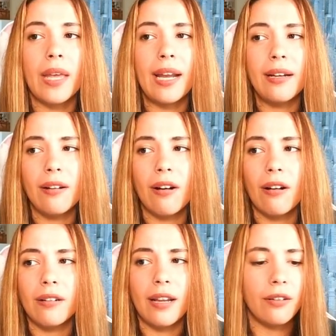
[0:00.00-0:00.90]
Another
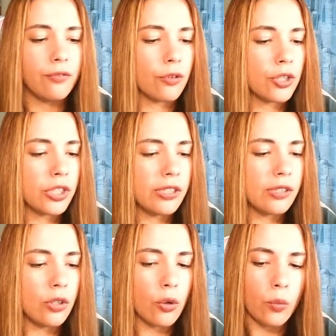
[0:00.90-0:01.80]
card that unfortunately
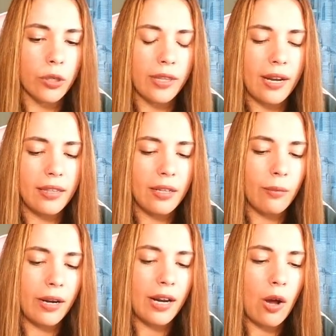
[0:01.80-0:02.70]
it's not worth anything
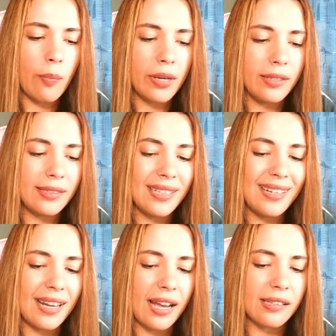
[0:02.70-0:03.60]
right now, but it's a
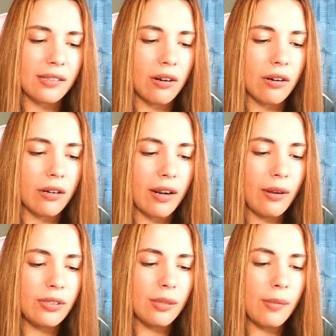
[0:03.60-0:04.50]
nice card. I
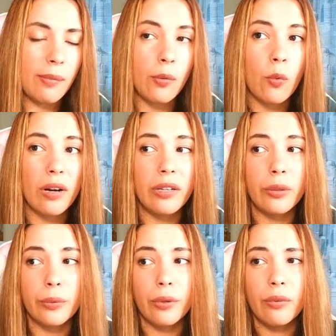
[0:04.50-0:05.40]
would say maybe
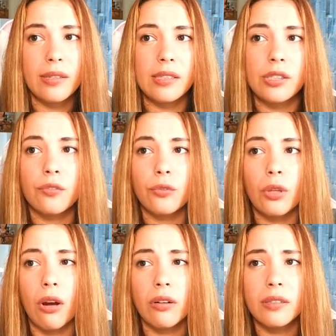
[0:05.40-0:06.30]
€1 because it's full
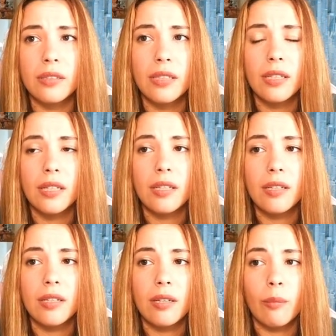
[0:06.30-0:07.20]
art.
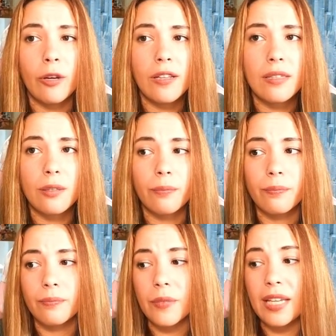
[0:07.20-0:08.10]
But it
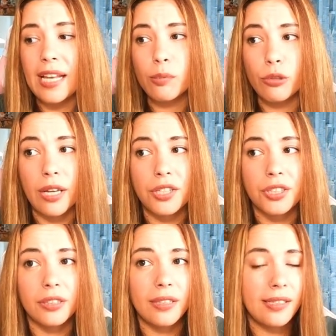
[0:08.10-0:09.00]
has
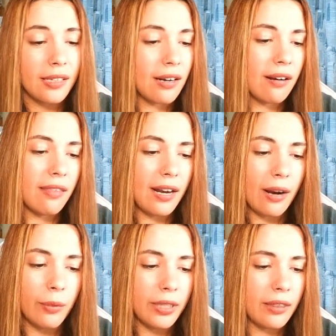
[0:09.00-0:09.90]
potential. It's a card that I
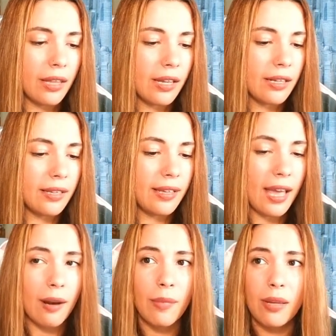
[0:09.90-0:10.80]
really think it
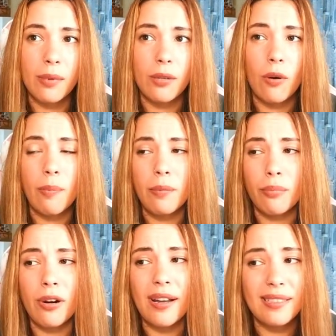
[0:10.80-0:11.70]
can maybe go up in
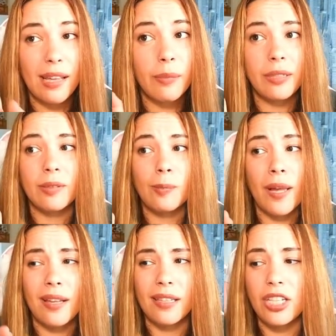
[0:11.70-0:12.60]
price. I mean,
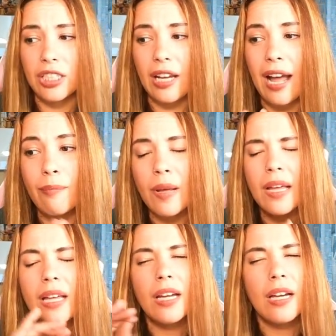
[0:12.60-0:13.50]
speculation. I'm
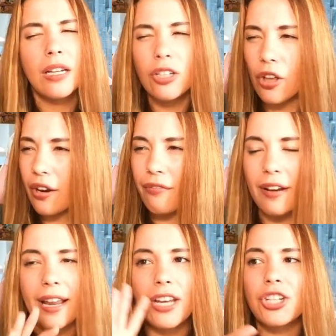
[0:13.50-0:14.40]
not a
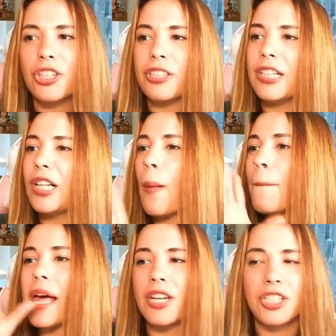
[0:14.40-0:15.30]
financial
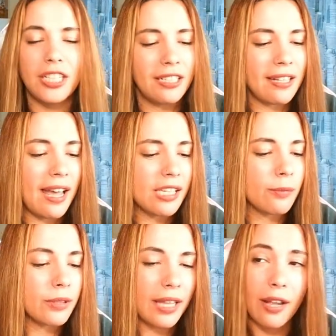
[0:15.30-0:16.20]
magic
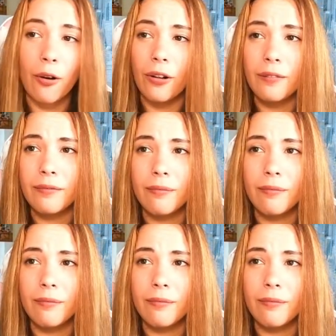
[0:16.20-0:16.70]
expert at all.